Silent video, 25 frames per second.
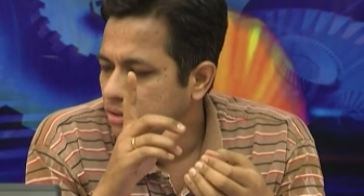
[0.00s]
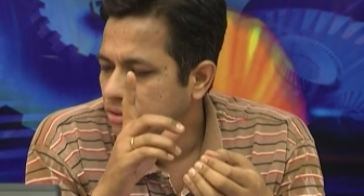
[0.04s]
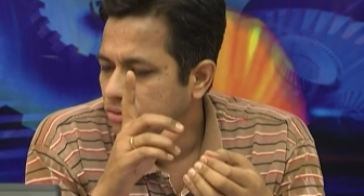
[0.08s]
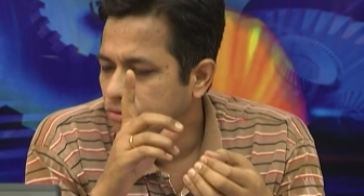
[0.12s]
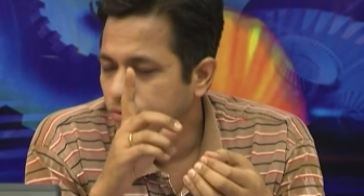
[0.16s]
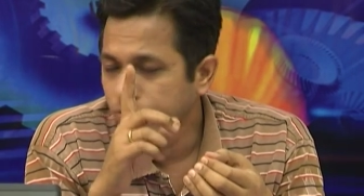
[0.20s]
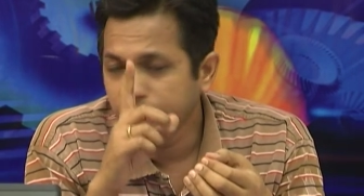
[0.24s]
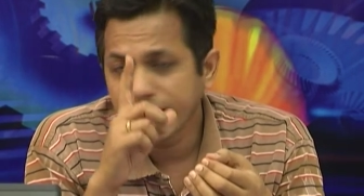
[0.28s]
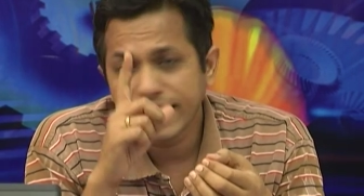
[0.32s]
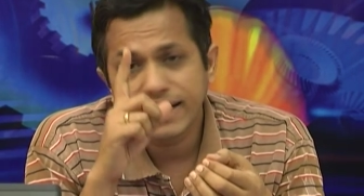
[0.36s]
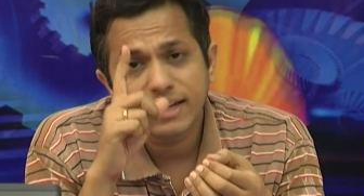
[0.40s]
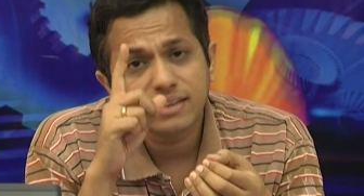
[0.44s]

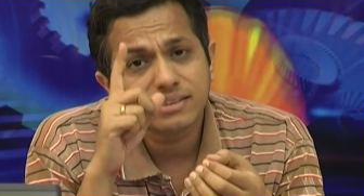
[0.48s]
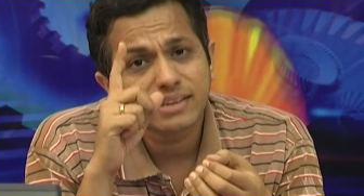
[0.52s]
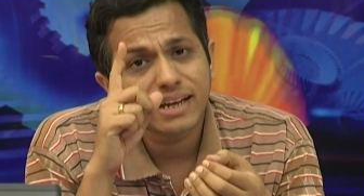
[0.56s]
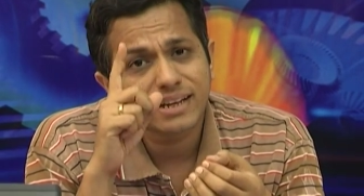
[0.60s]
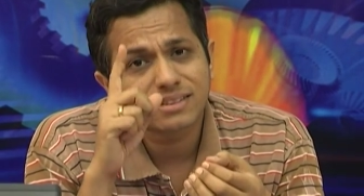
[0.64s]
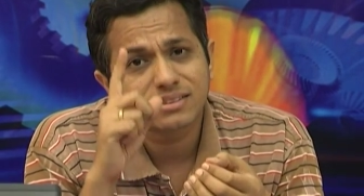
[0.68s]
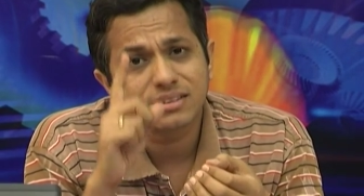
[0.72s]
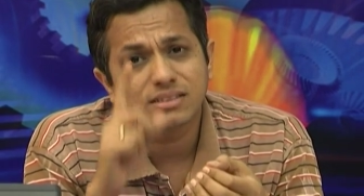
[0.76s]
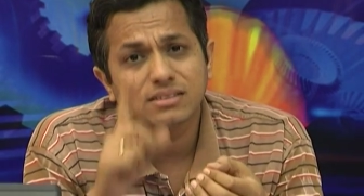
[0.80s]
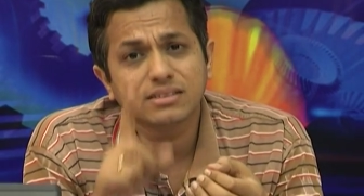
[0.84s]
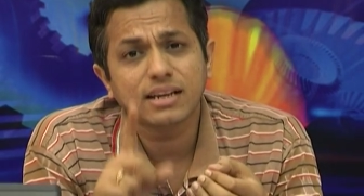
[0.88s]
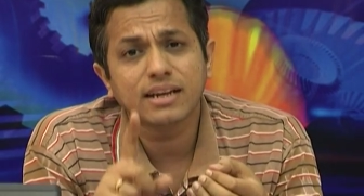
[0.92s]
various
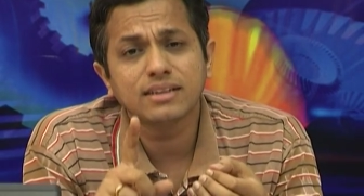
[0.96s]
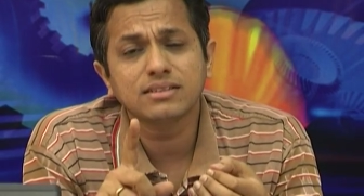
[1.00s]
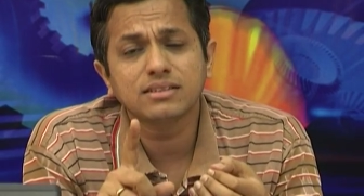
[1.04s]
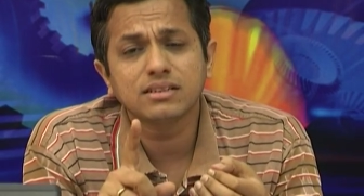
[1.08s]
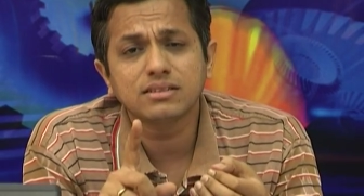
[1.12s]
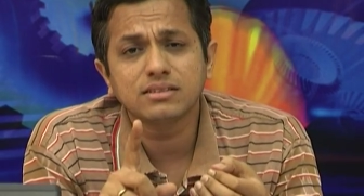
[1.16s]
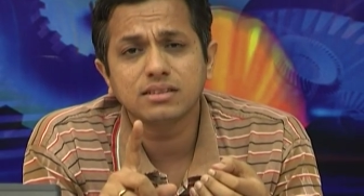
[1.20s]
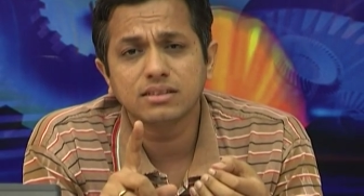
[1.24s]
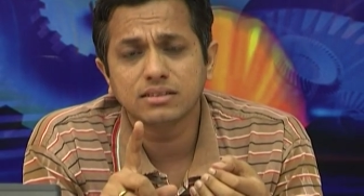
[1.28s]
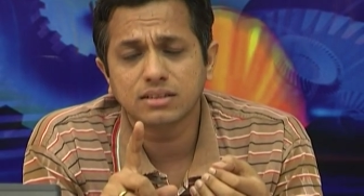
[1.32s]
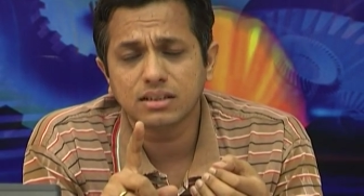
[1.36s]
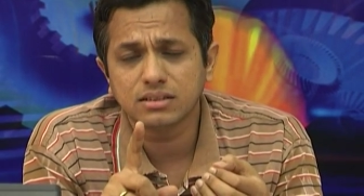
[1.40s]

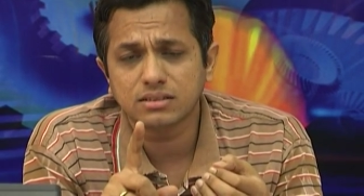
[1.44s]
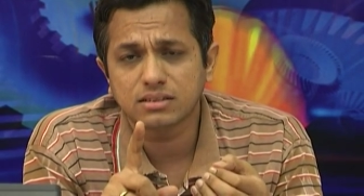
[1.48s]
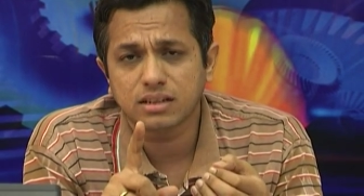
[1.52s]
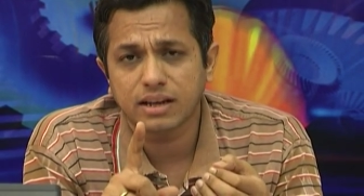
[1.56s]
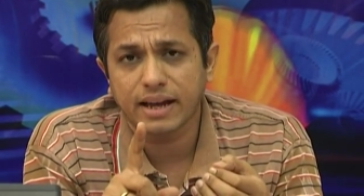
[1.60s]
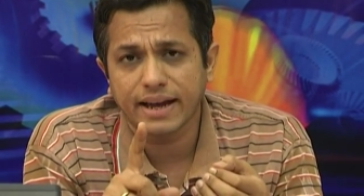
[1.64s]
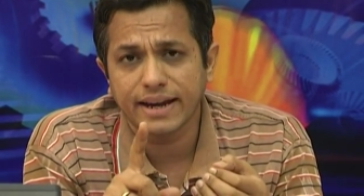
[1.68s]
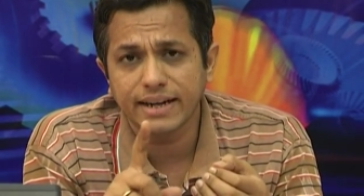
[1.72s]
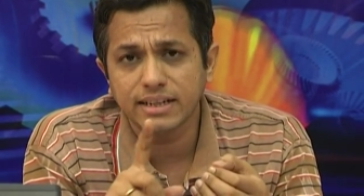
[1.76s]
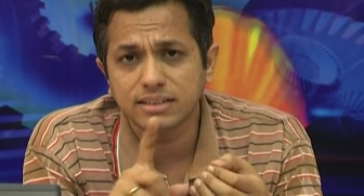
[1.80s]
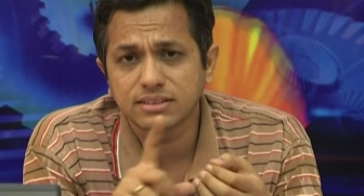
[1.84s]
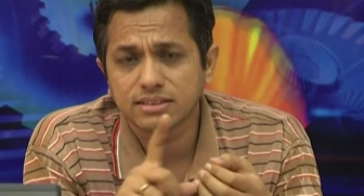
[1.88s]
exercises in the
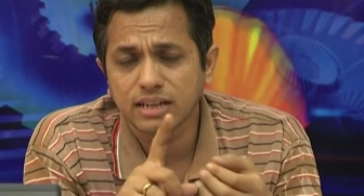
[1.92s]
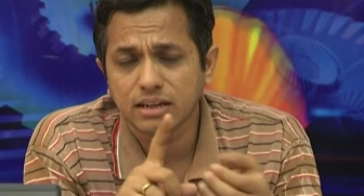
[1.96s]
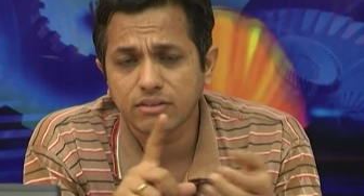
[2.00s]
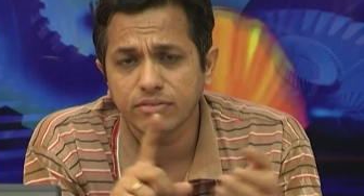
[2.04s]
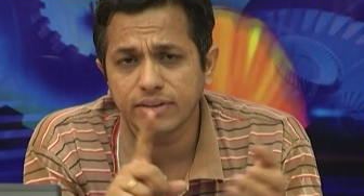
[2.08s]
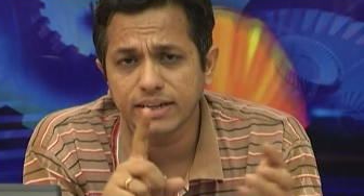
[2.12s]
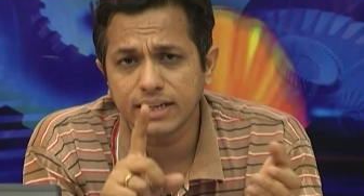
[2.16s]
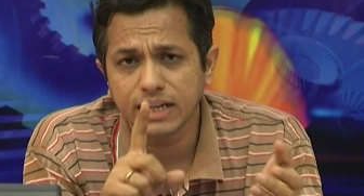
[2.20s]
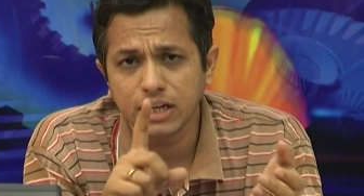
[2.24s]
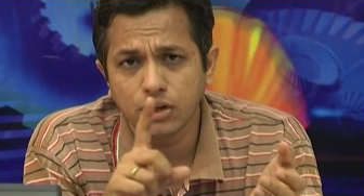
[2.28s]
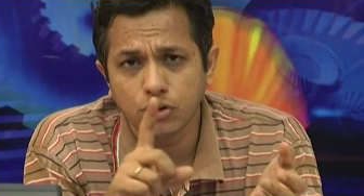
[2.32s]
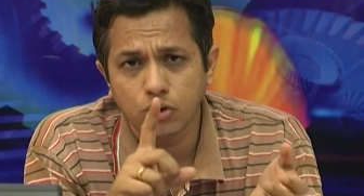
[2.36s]
slides that
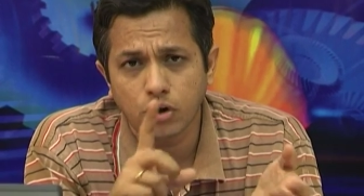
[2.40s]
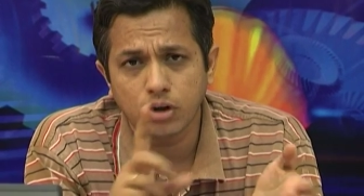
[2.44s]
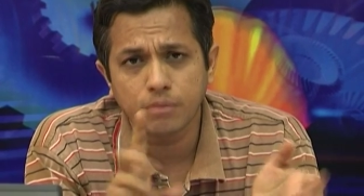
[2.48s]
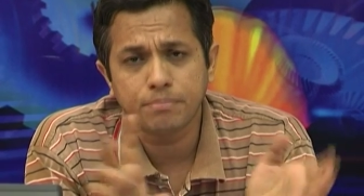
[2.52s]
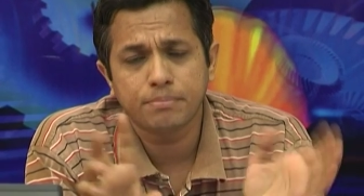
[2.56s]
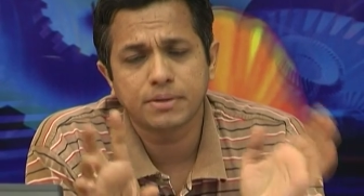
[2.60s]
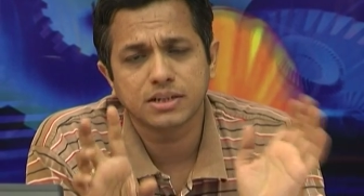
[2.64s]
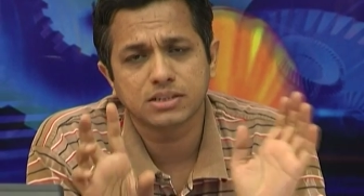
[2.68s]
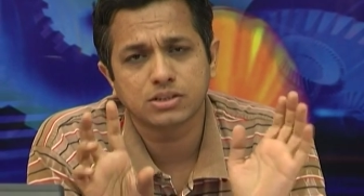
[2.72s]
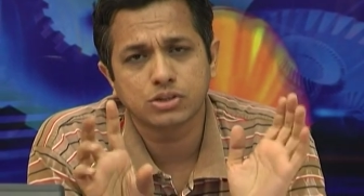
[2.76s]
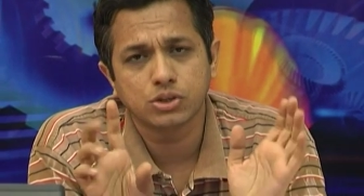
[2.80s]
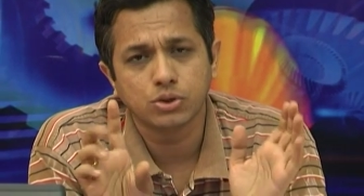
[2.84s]
we did not
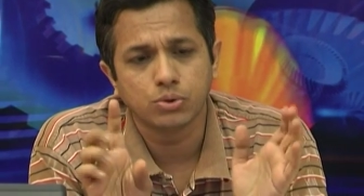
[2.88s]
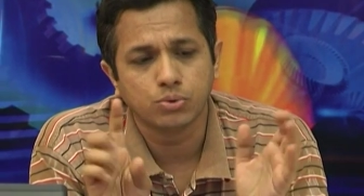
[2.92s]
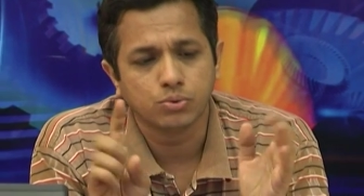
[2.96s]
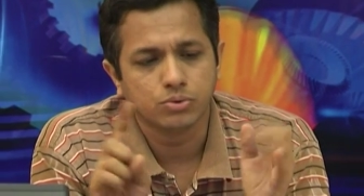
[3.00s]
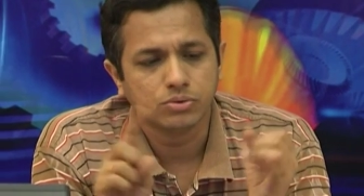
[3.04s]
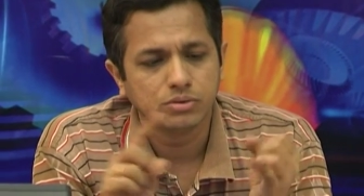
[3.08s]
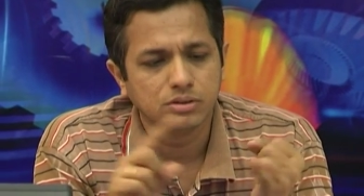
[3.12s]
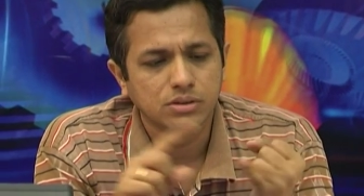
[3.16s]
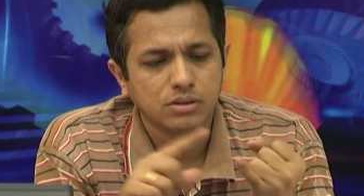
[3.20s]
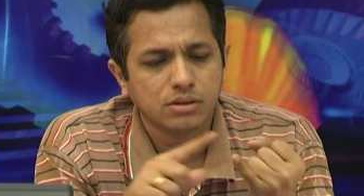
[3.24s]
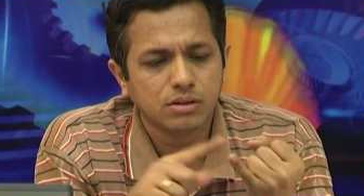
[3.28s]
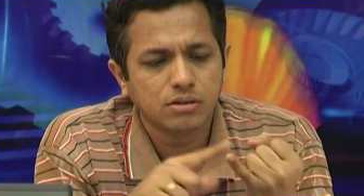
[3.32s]
pursue
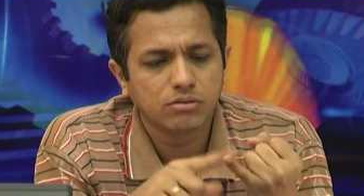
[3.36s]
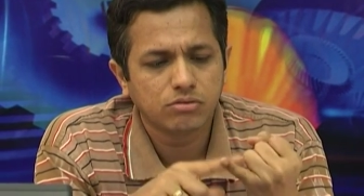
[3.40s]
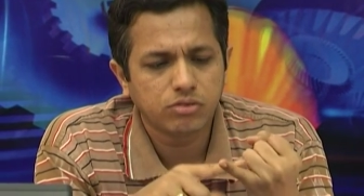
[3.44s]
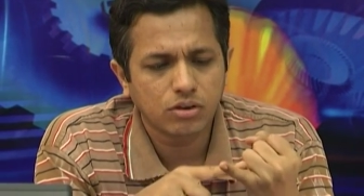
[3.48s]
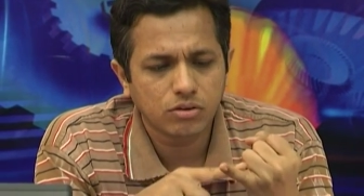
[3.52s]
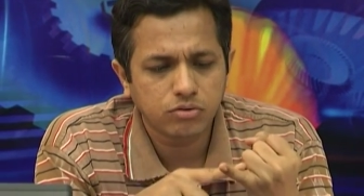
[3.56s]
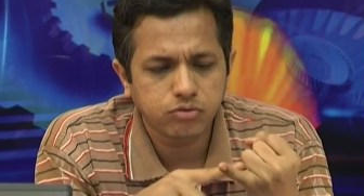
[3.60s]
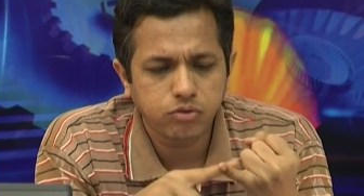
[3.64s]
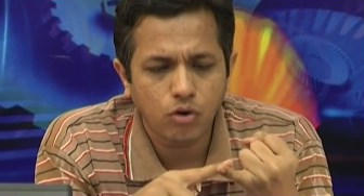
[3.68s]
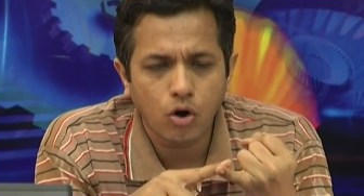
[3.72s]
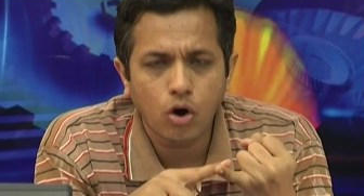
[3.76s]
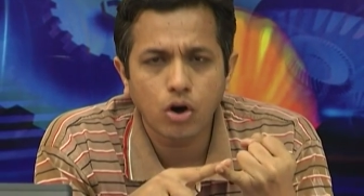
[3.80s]
for
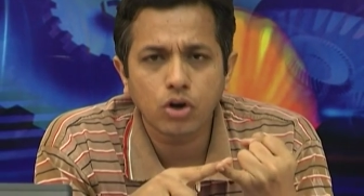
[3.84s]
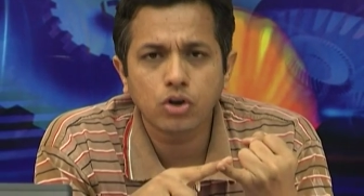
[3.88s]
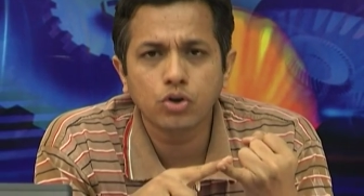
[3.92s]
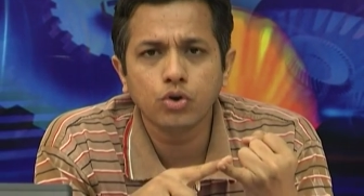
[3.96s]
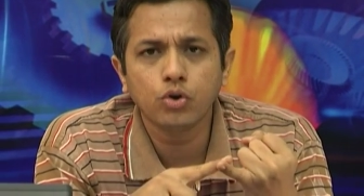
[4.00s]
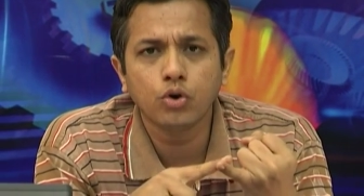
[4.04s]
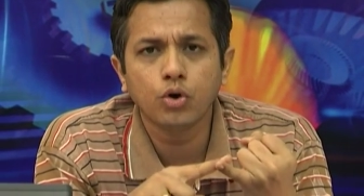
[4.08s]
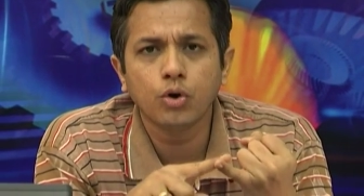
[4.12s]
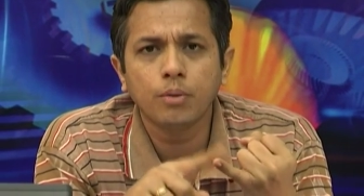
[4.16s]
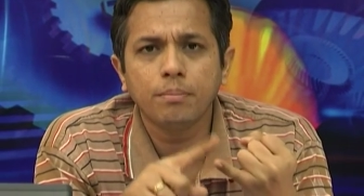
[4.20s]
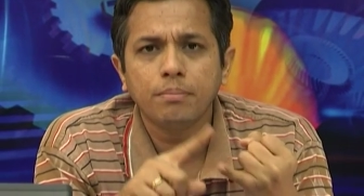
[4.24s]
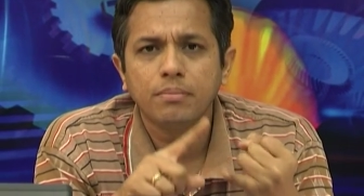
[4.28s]
for
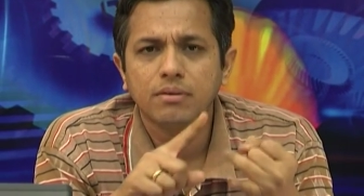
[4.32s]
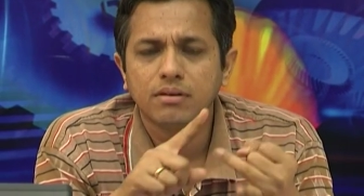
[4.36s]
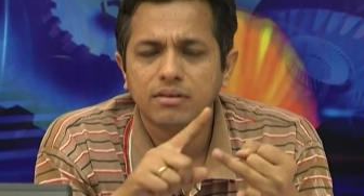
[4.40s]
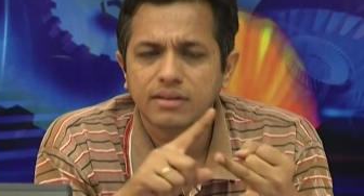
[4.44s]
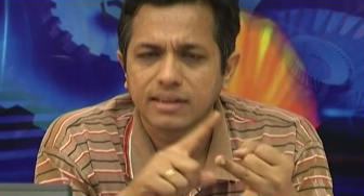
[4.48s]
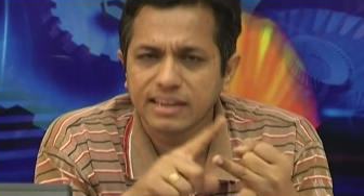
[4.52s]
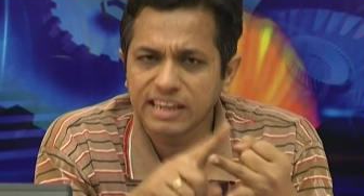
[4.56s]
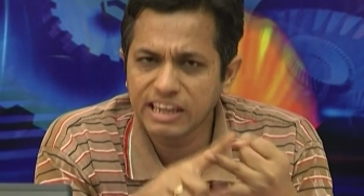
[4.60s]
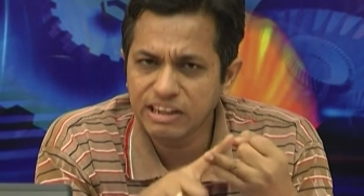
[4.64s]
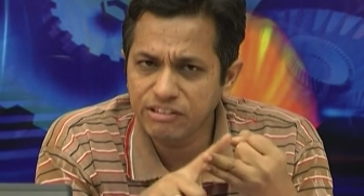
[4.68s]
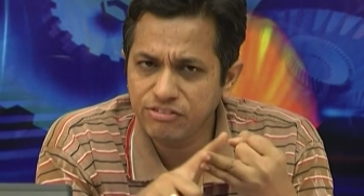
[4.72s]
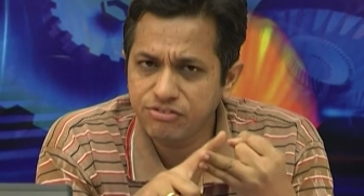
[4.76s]
loop,
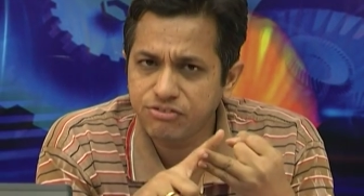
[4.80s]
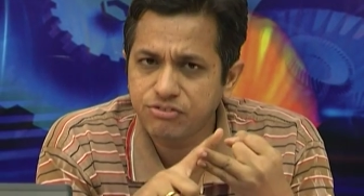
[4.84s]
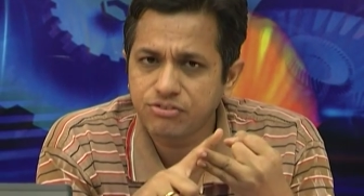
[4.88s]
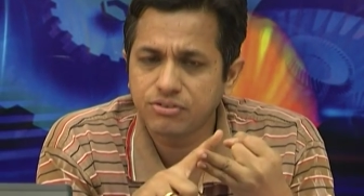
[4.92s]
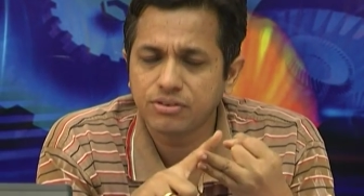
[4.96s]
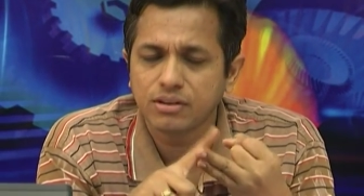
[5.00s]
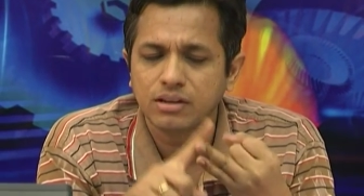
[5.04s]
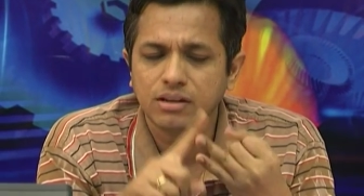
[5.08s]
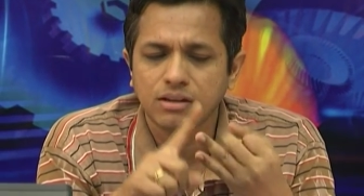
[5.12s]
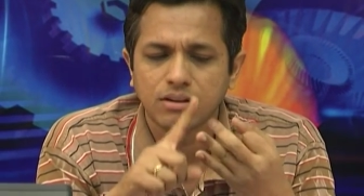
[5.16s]
if,